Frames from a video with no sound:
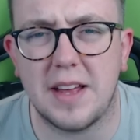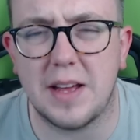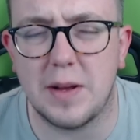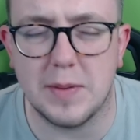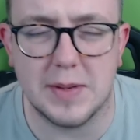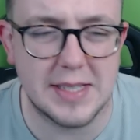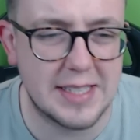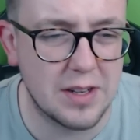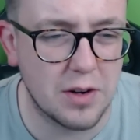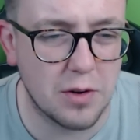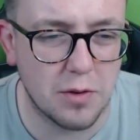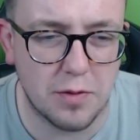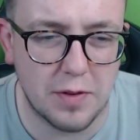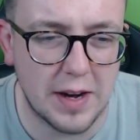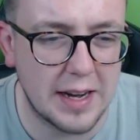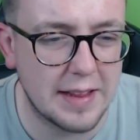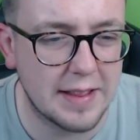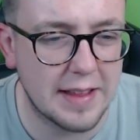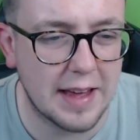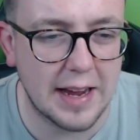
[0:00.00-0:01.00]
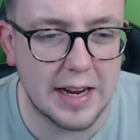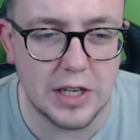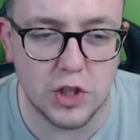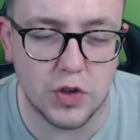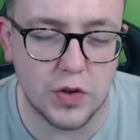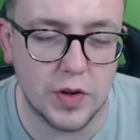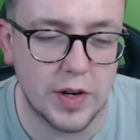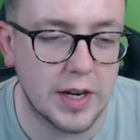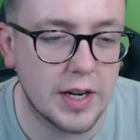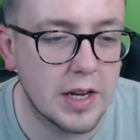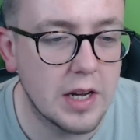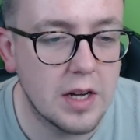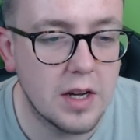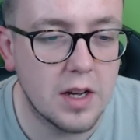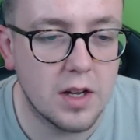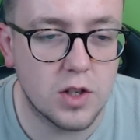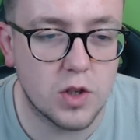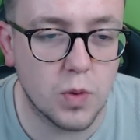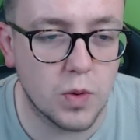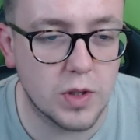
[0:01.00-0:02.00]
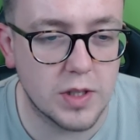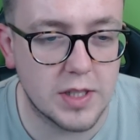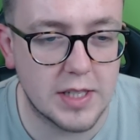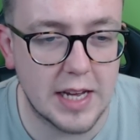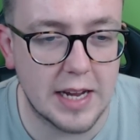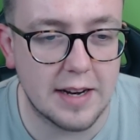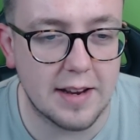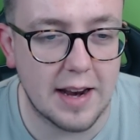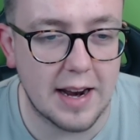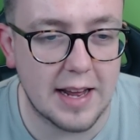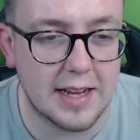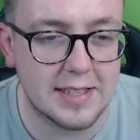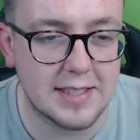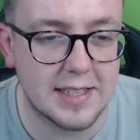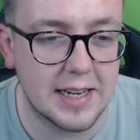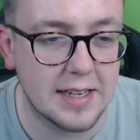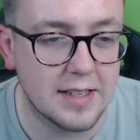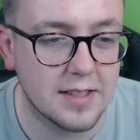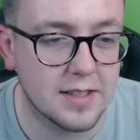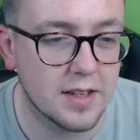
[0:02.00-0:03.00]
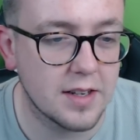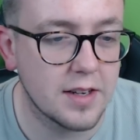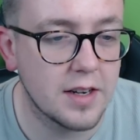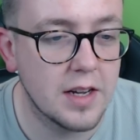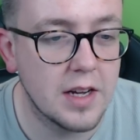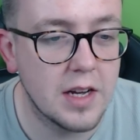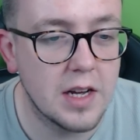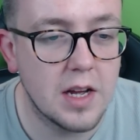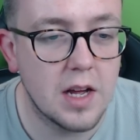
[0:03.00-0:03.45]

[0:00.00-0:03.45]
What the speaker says: he was still feeling that injury towards the end of last season.